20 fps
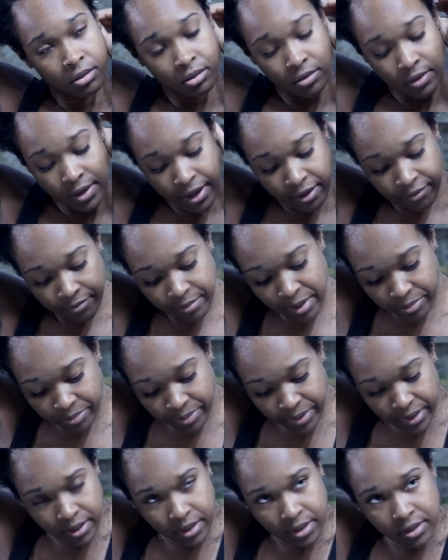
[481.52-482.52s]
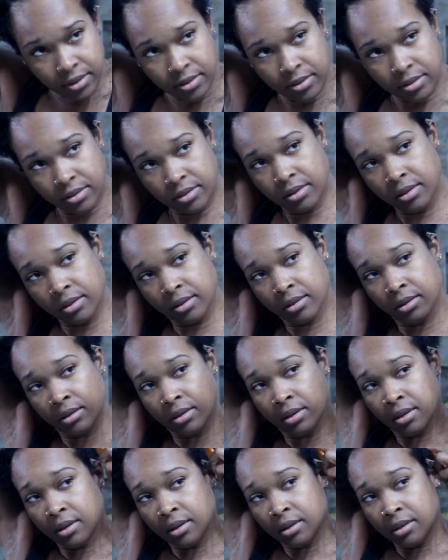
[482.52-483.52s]
so I have my piece.
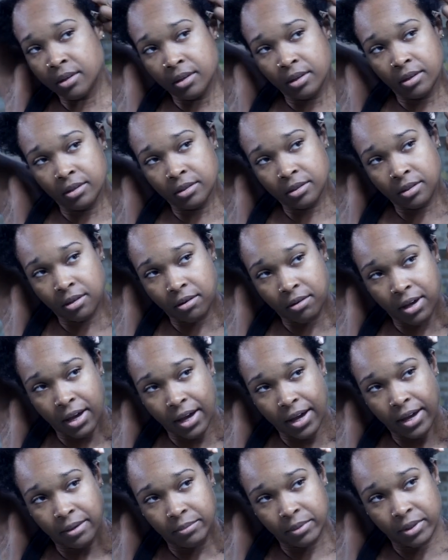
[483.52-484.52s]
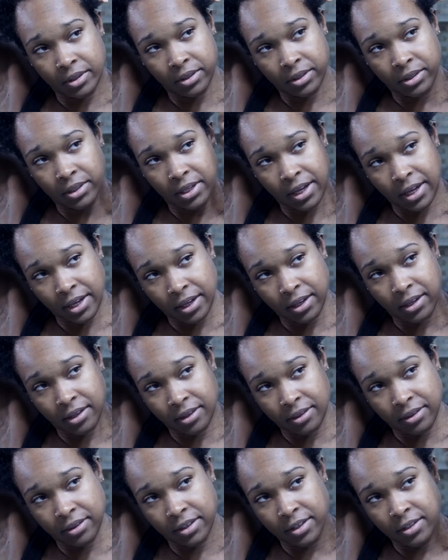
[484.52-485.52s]
And so I'm gonna take
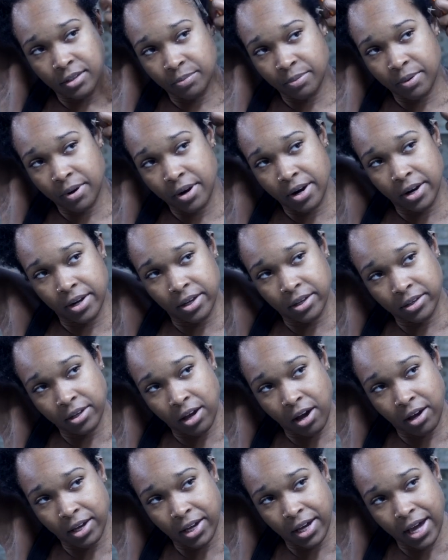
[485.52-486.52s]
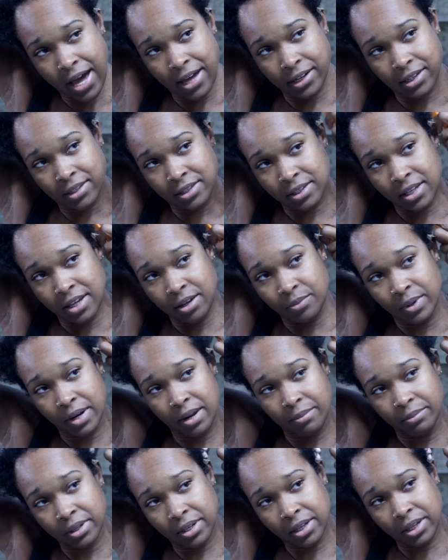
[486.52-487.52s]
this part. Y'all can kind of see what
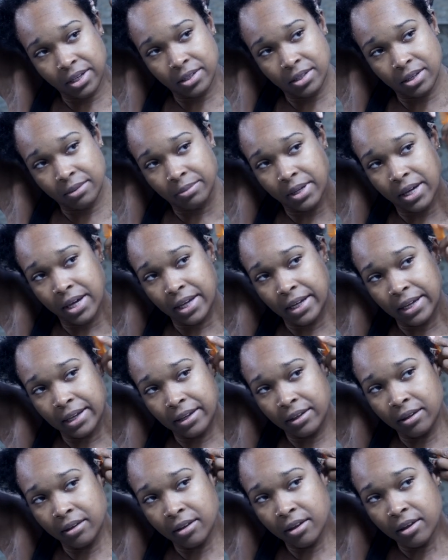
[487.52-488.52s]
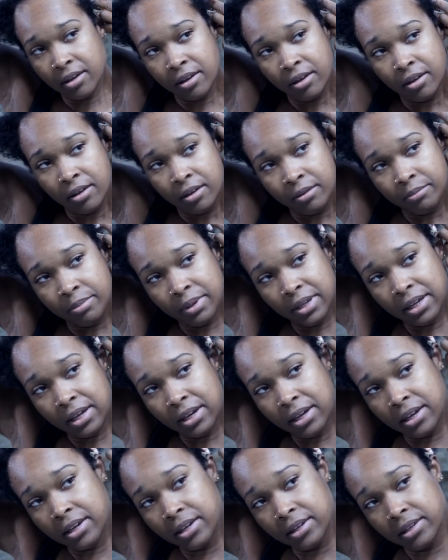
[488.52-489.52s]
I'm gonna end up cutting,
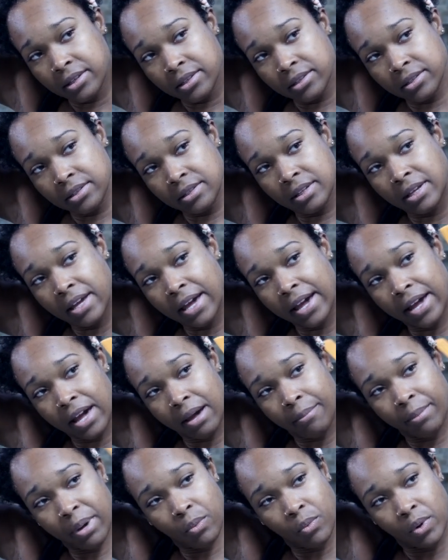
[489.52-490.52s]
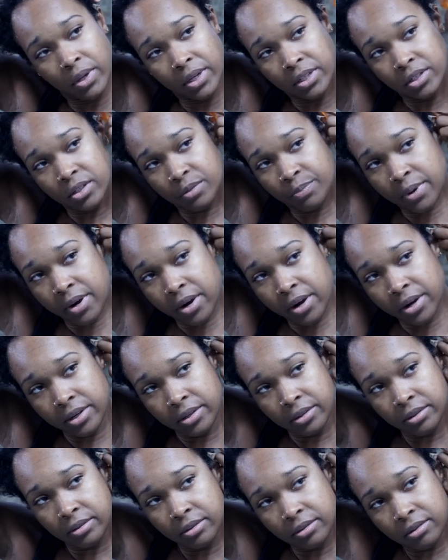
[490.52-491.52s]
because I got my 1-inch
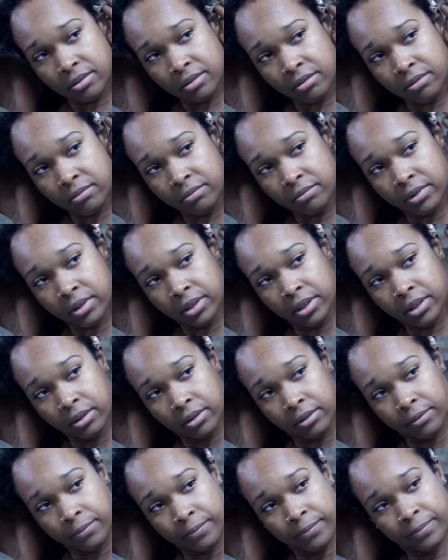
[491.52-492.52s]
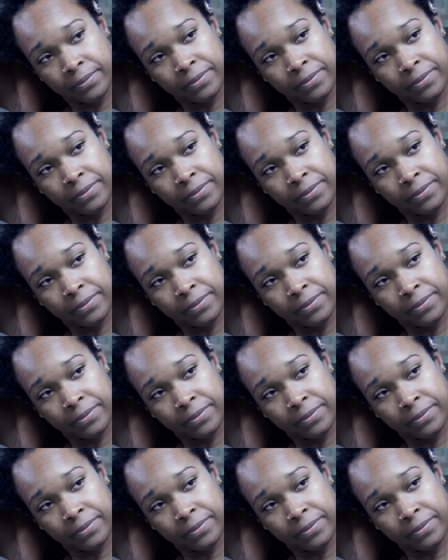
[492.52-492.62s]
part, right?